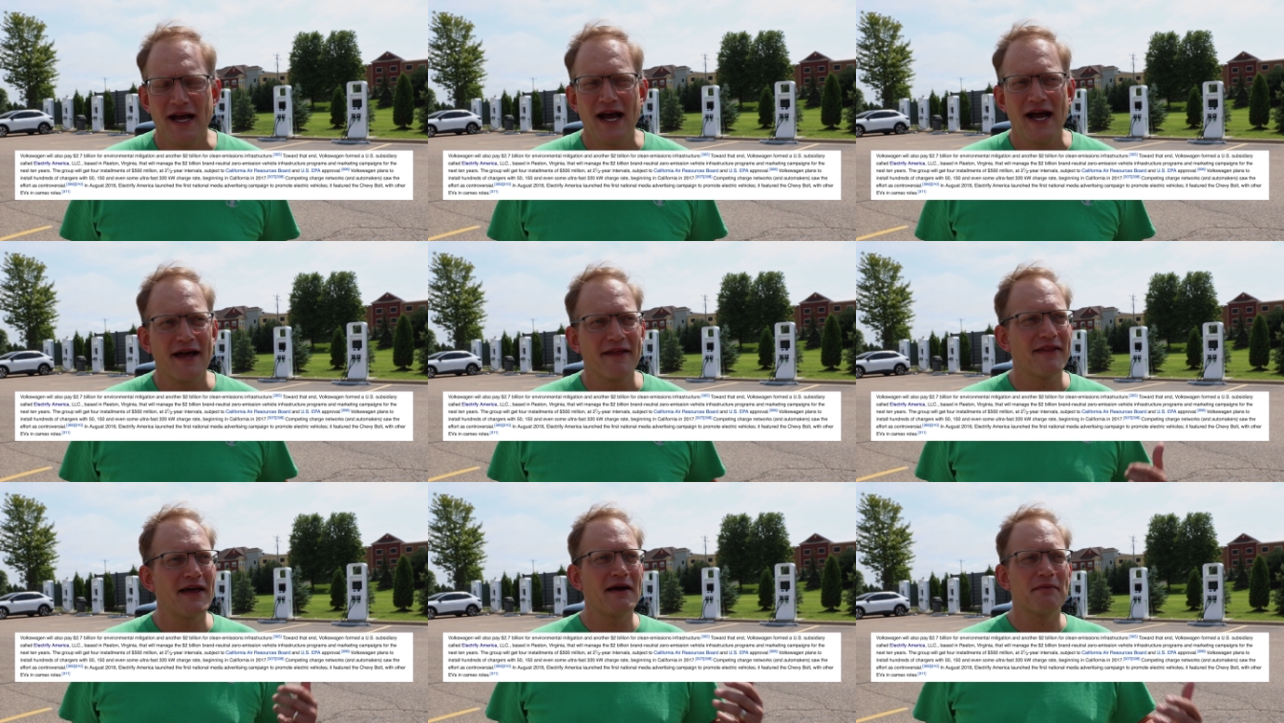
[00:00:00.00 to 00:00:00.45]

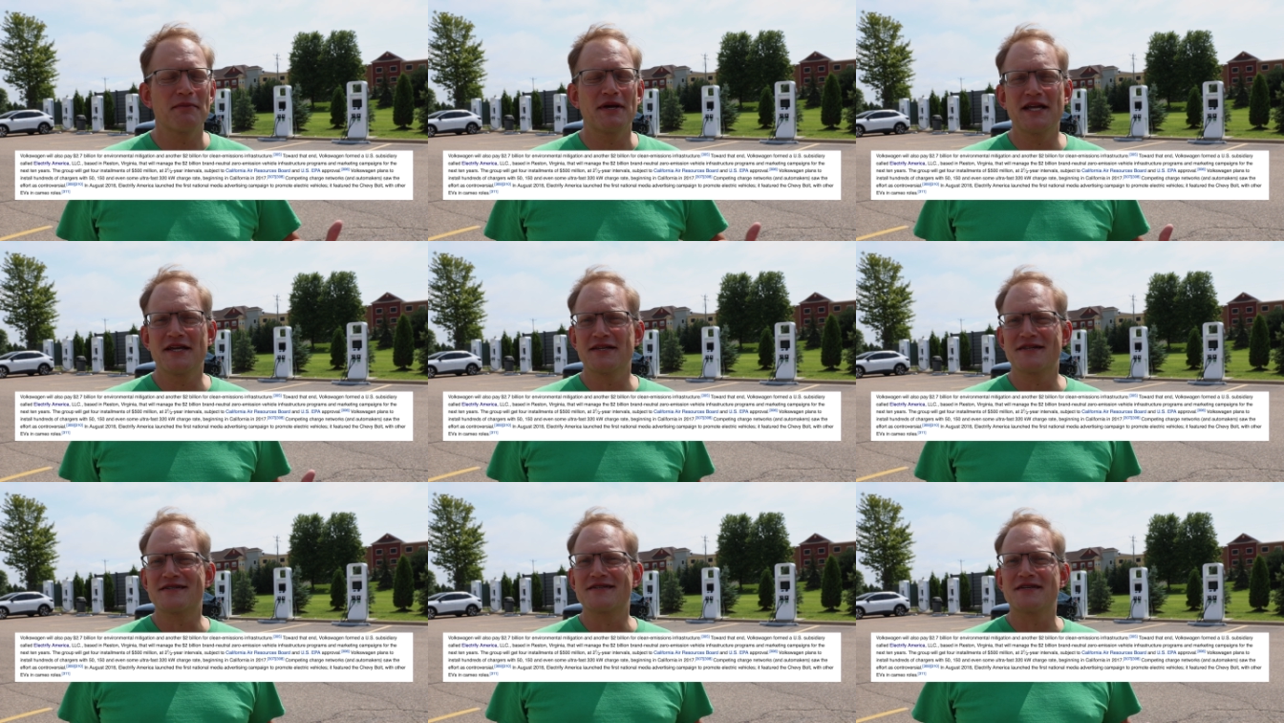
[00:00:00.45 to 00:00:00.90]
And that
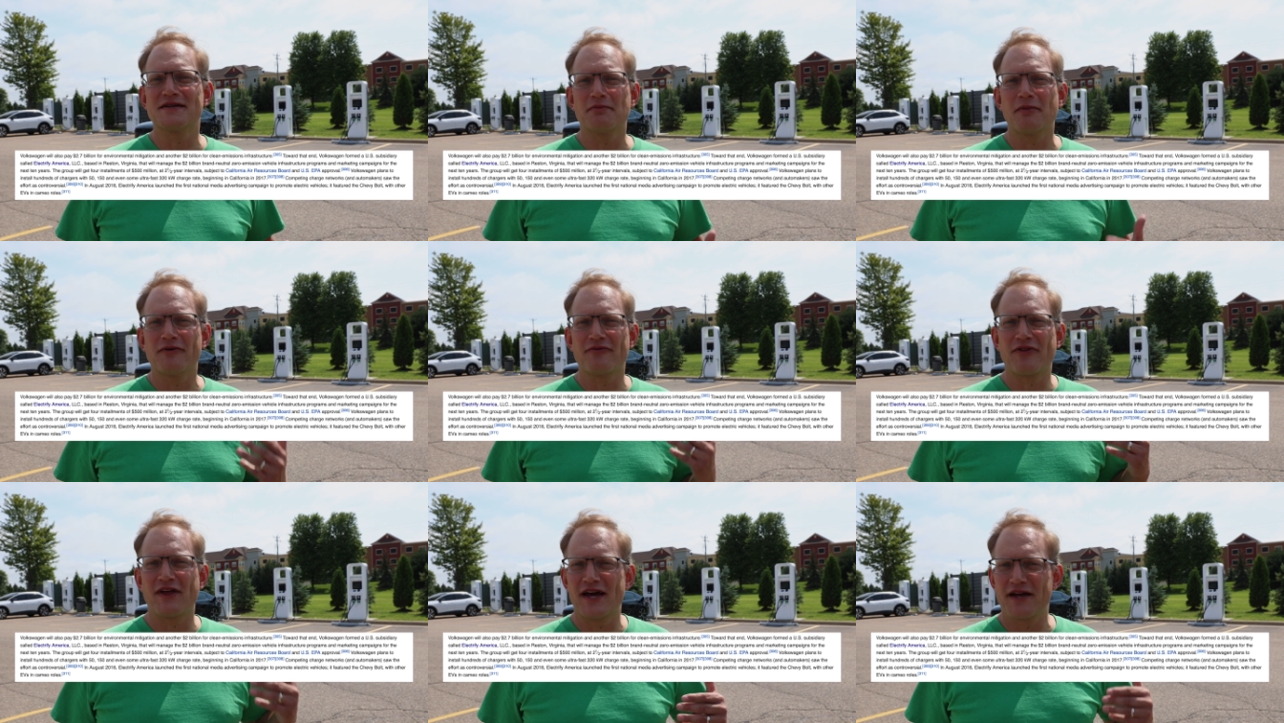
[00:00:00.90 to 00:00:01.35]
means some
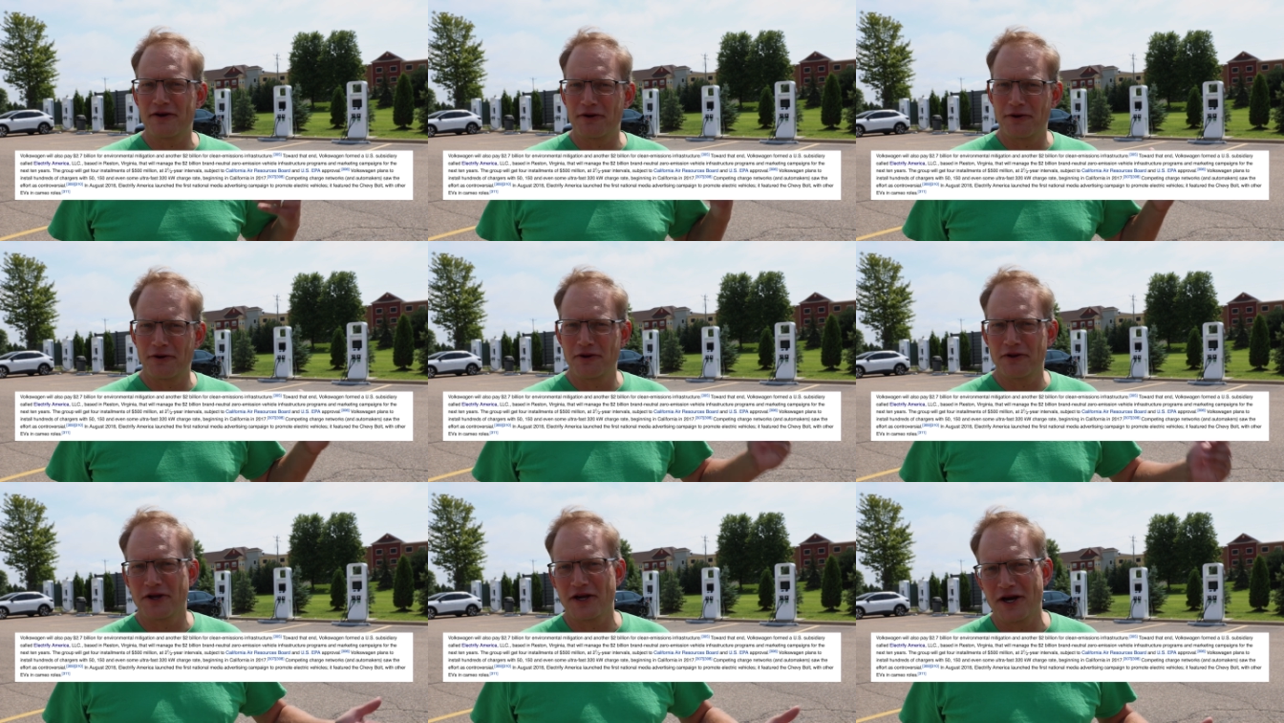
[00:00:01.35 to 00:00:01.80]
of that
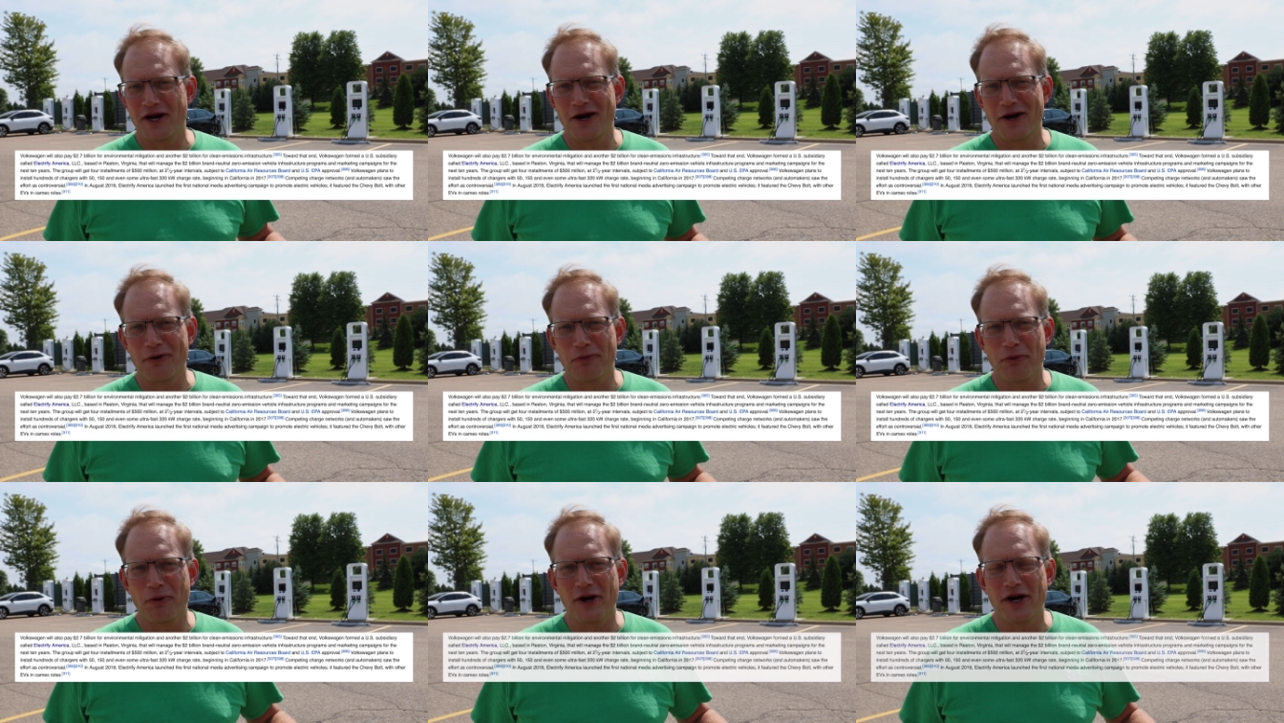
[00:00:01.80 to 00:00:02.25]
early
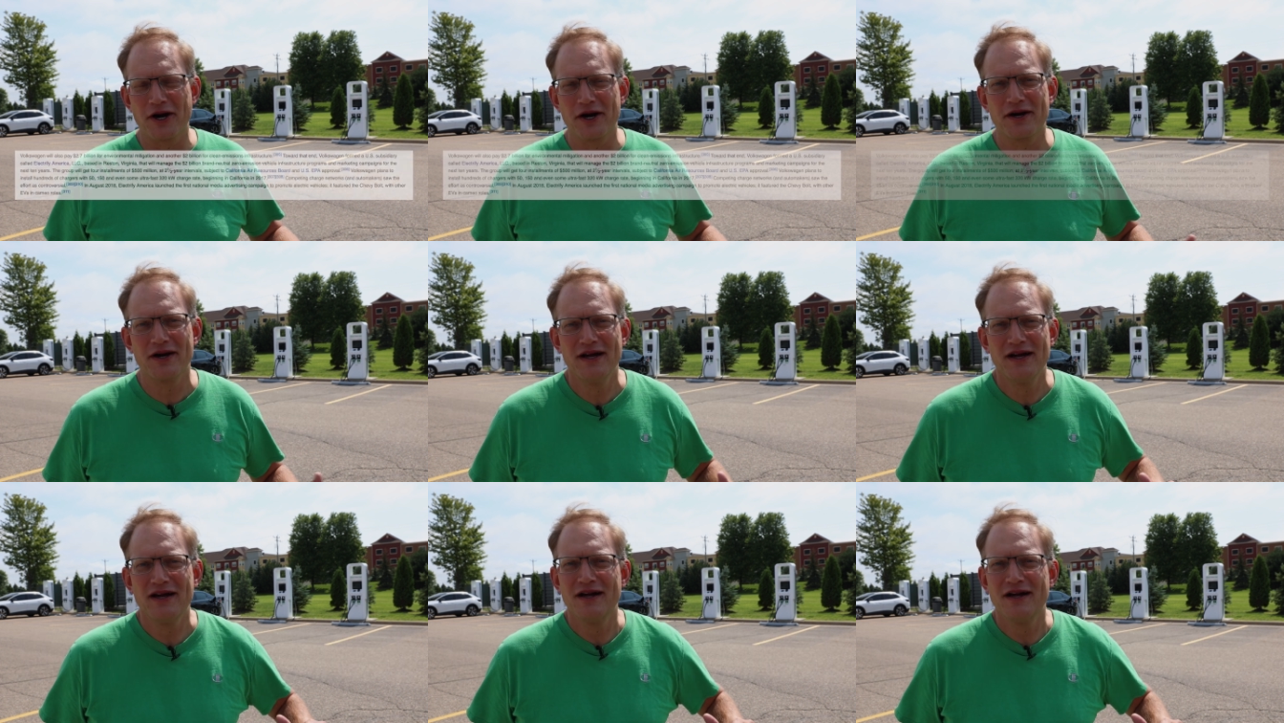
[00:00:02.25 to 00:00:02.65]
hardware